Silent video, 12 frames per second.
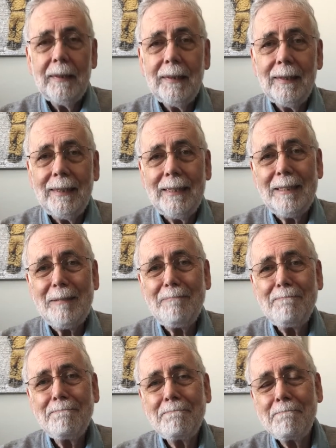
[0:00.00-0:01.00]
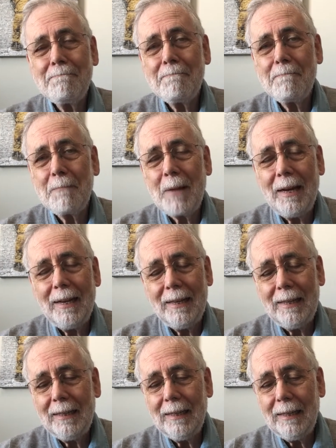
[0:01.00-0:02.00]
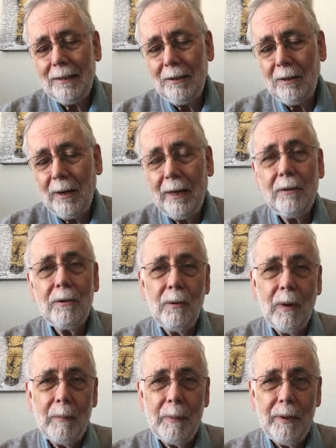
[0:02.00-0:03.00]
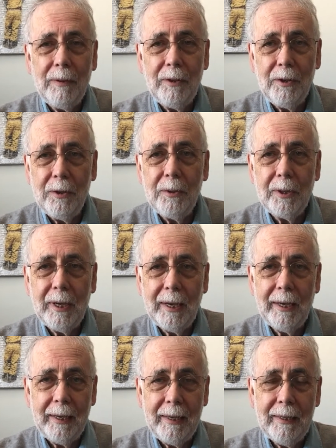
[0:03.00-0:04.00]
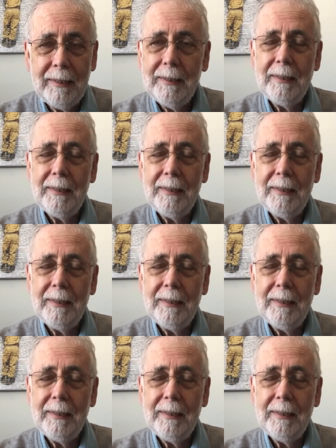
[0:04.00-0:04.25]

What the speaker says: You know, I grew up in the UK,